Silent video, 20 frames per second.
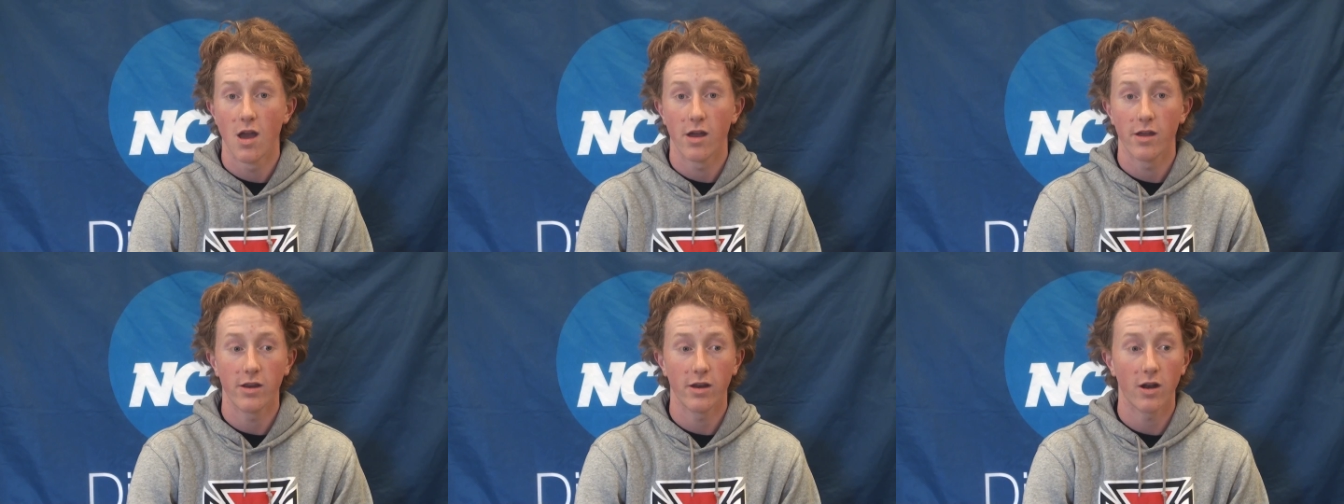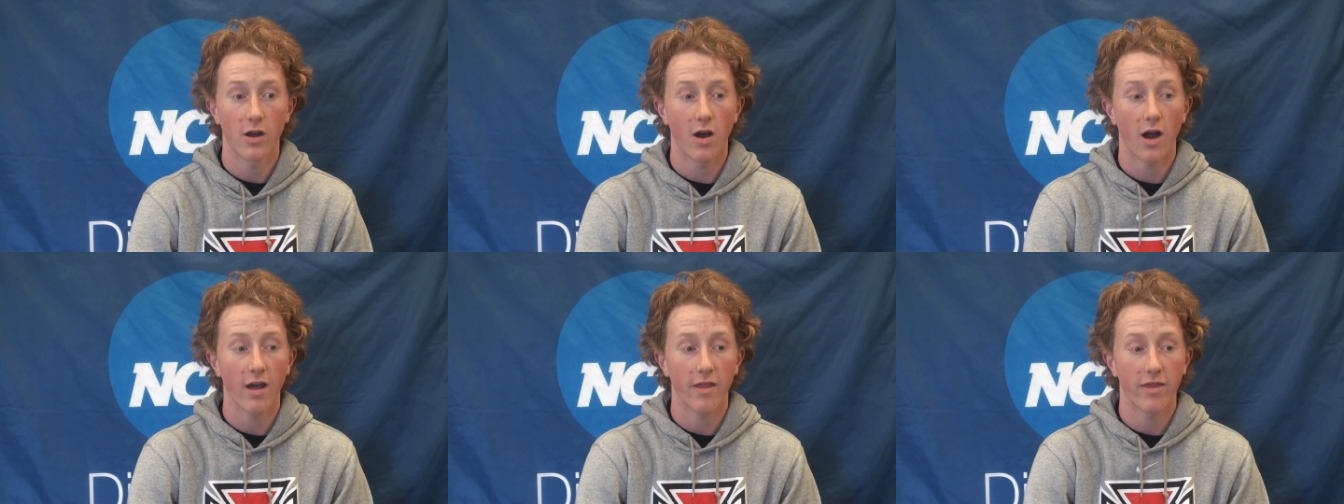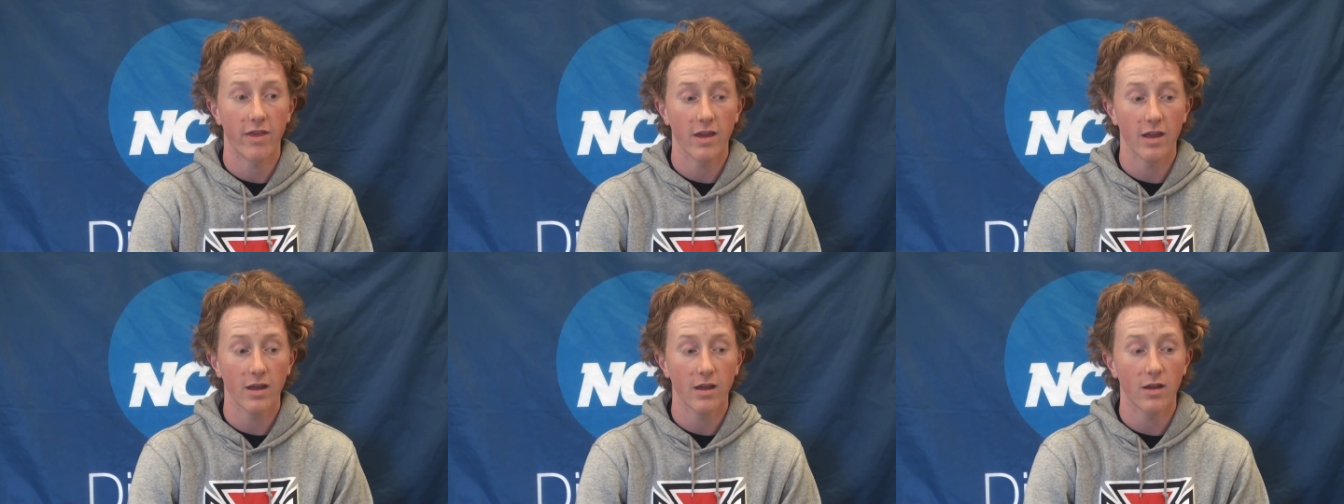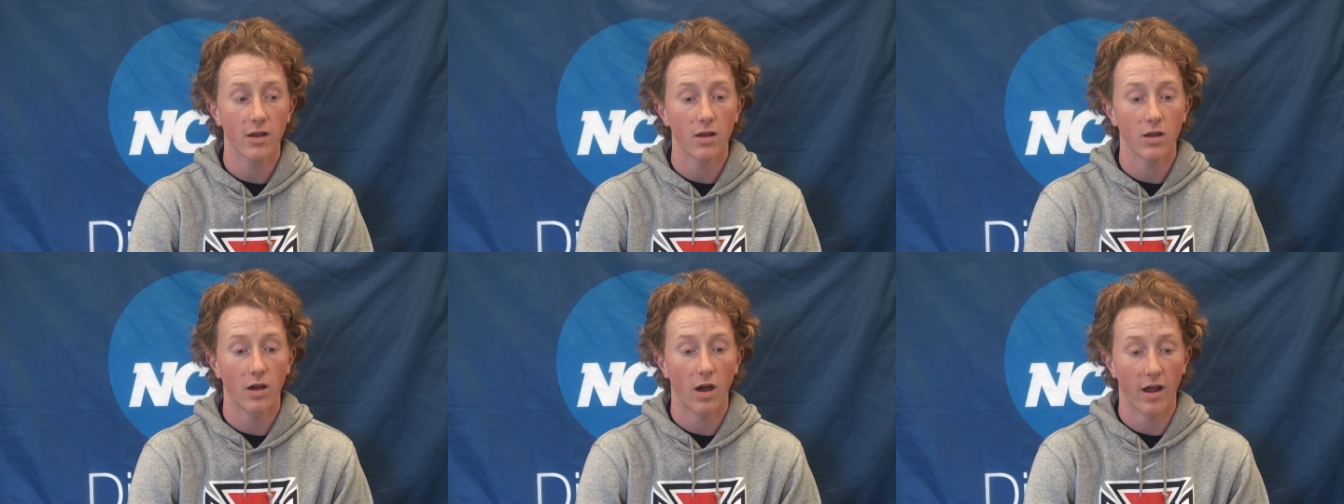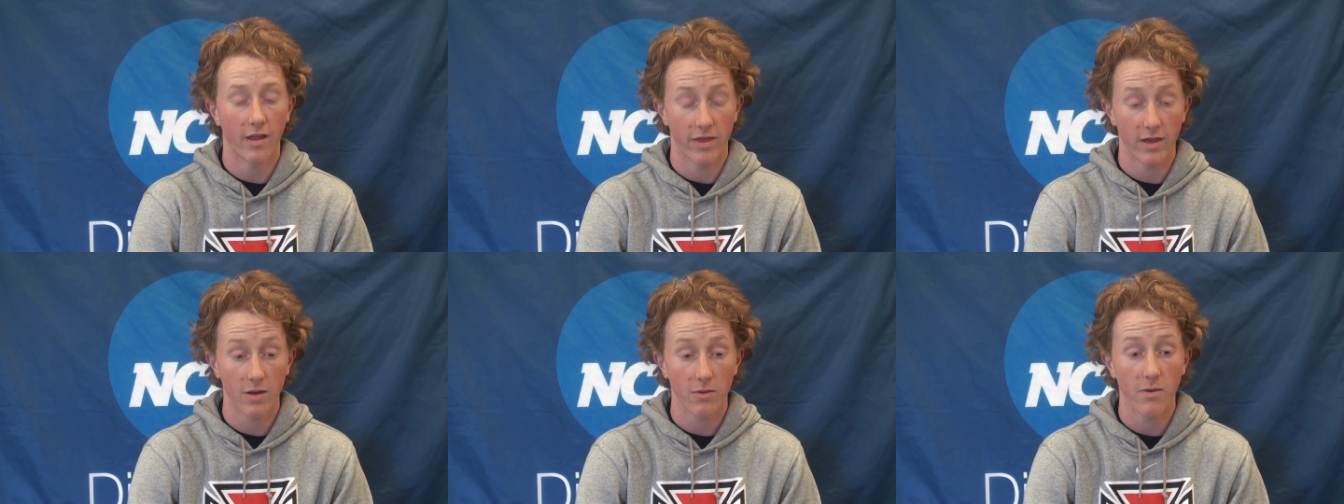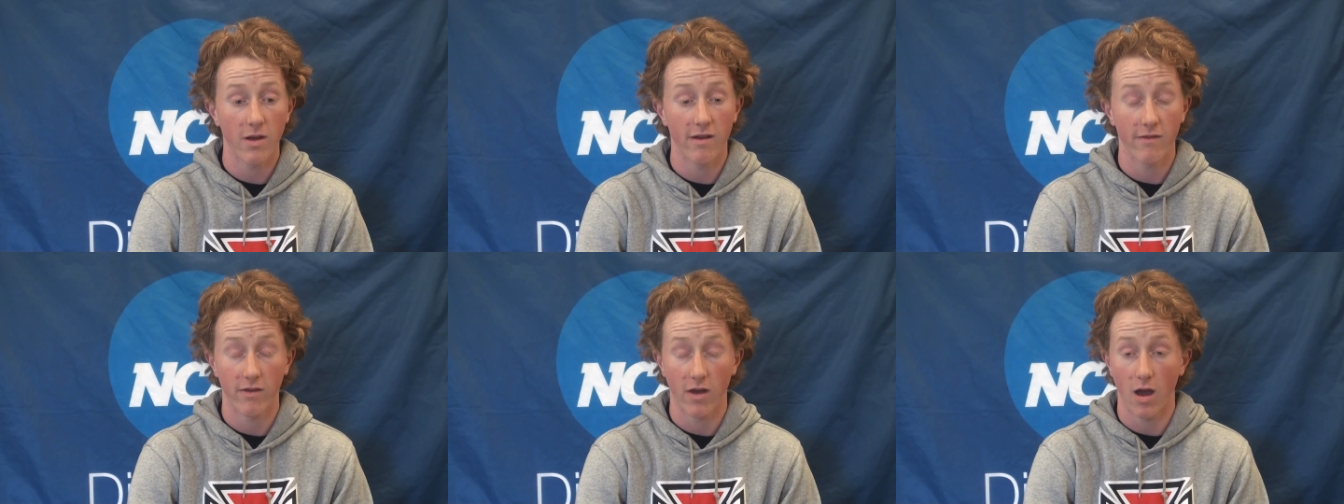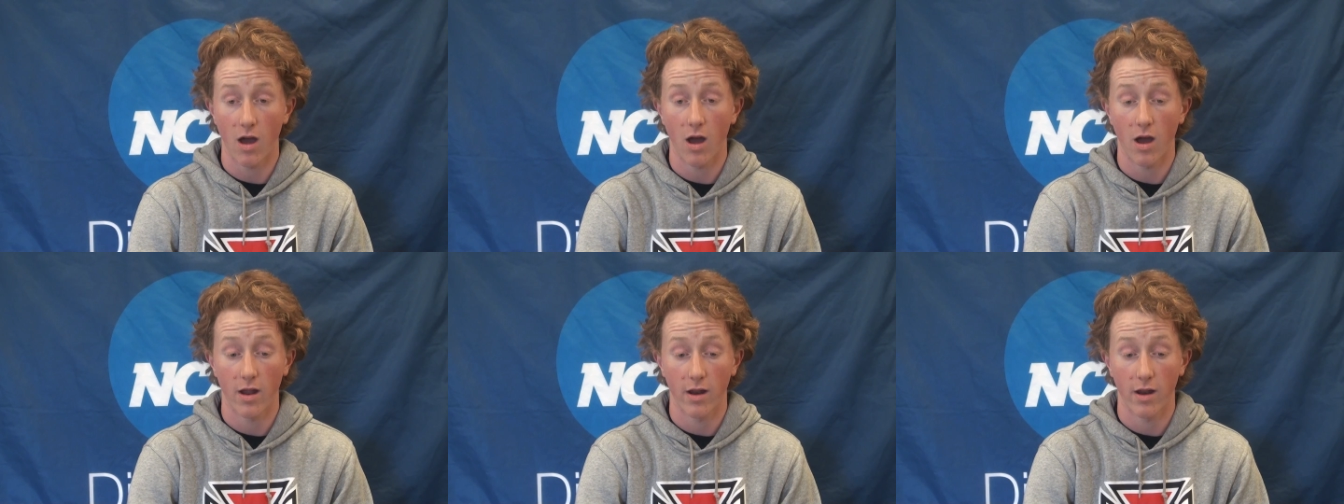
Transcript: You know, I think I think we have the,